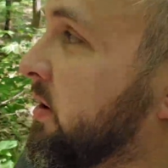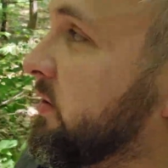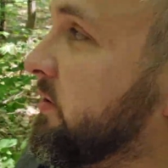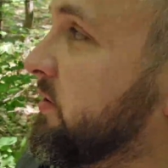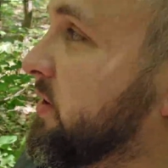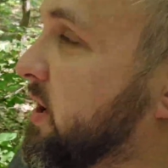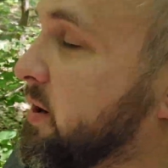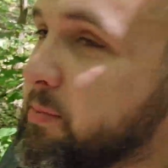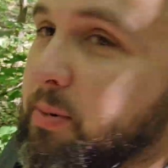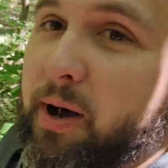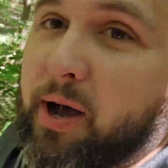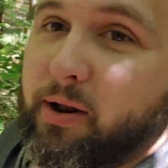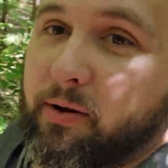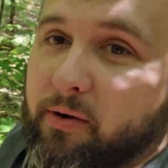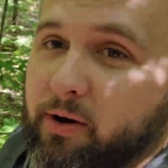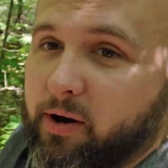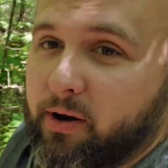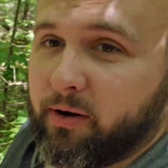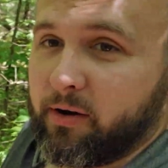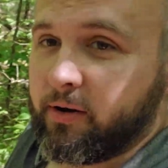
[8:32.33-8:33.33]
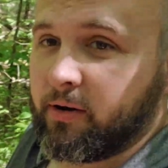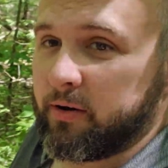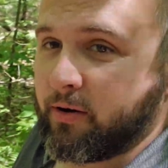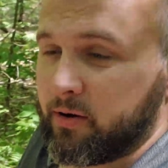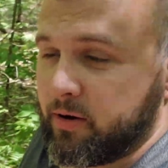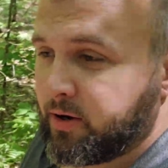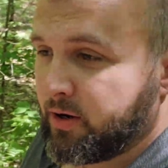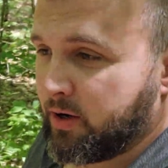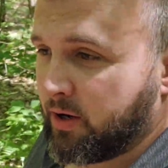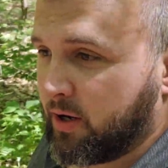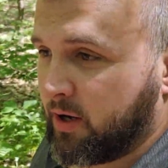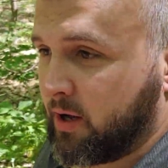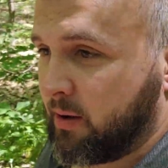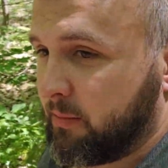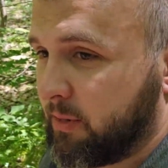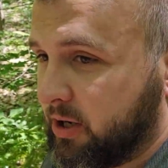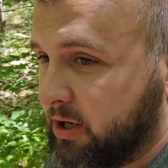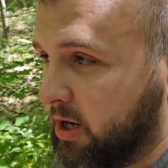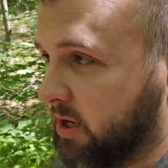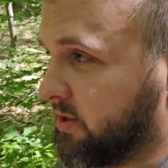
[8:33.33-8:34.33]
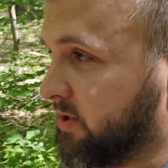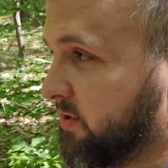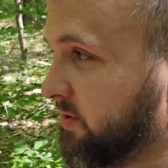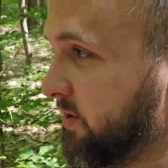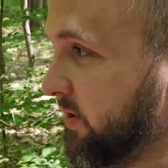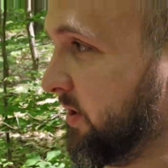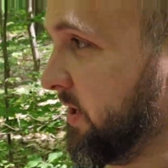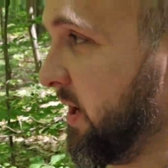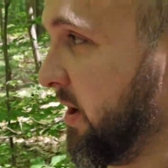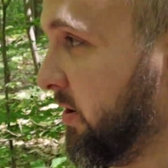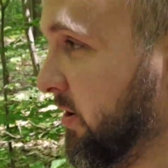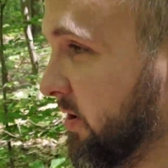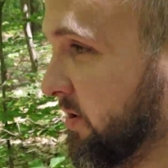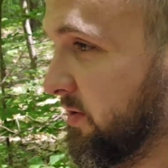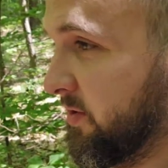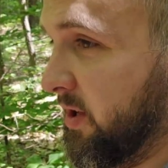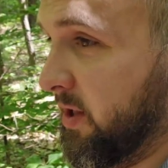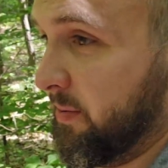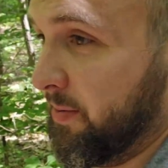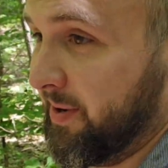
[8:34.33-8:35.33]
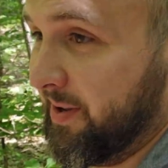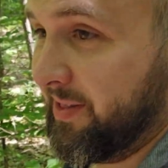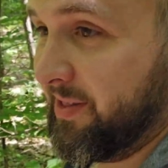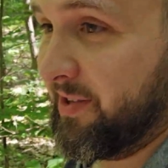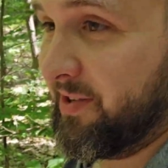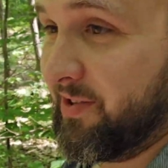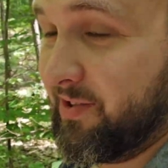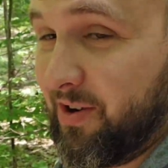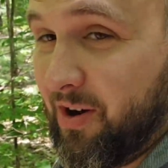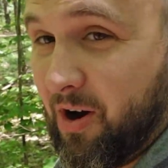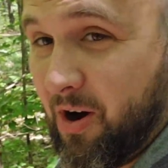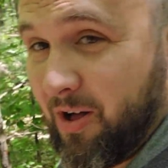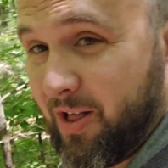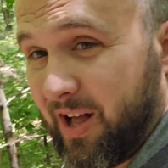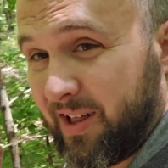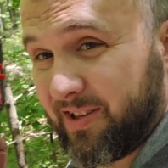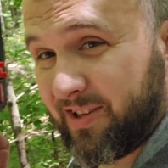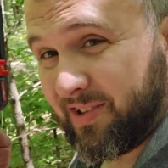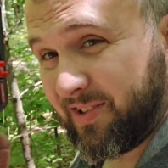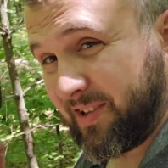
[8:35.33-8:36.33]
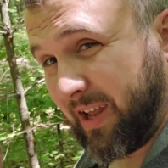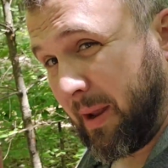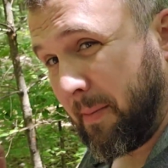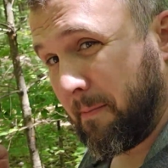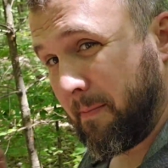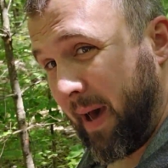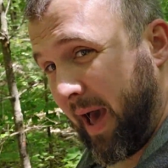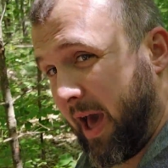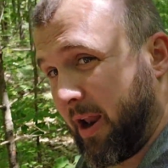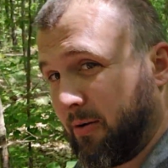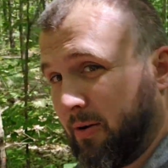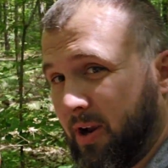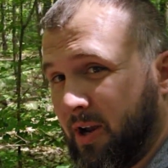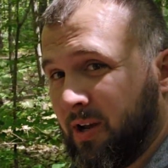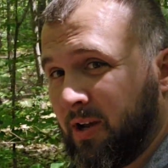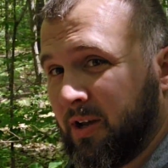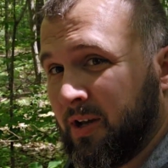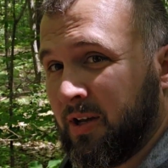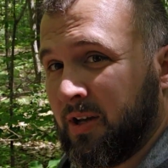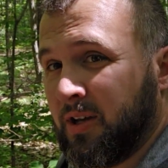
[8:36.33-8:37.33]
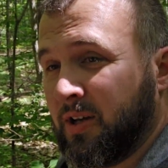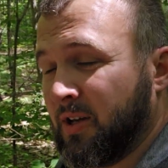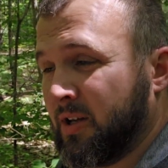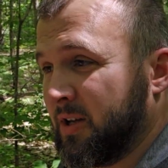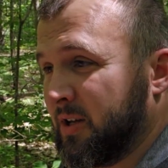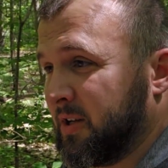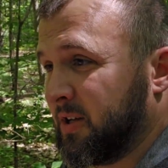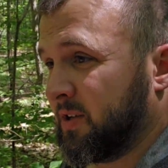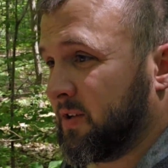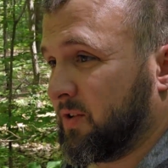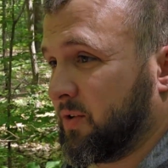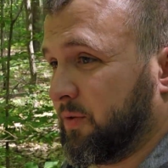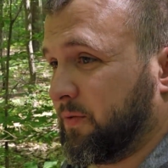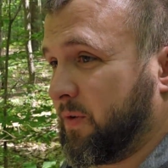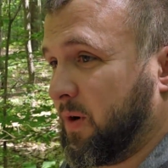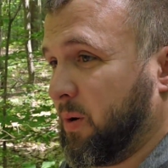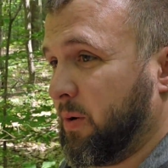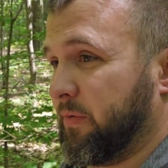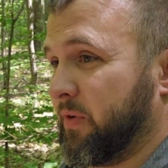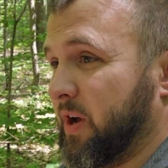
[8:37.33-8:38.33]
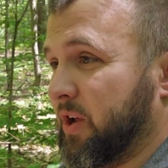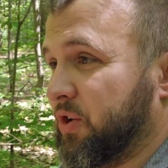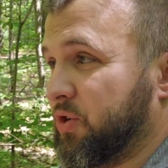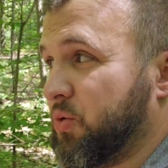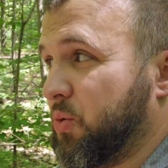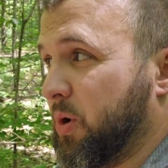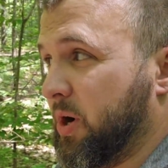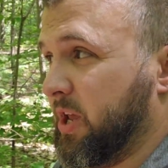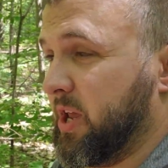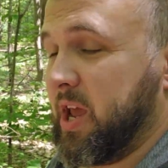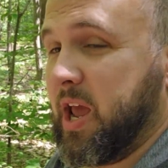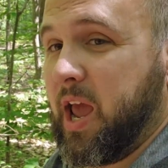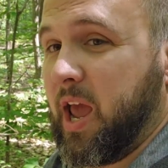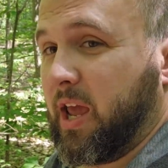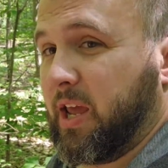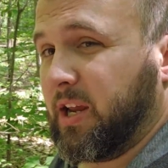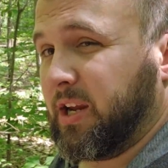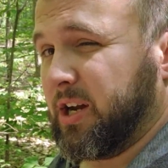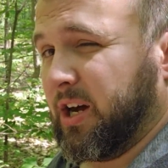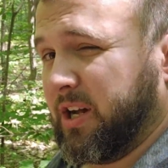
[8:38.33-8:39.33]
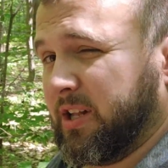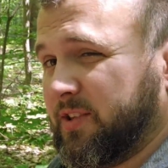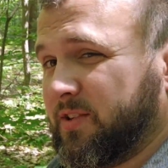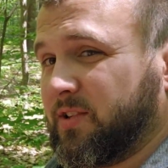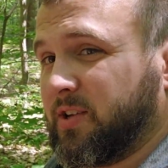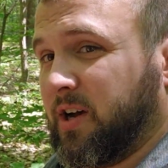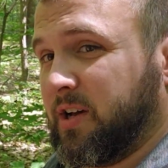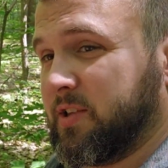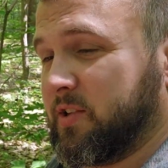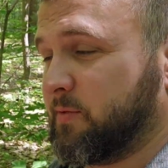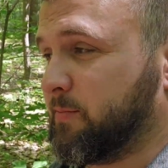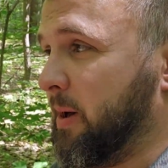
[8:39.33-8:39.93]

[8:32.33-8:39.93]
This dead pine right here. I'm gonna cut this thing down, cut this all up. This is all on the same battery. So far we've got 28 cuts on this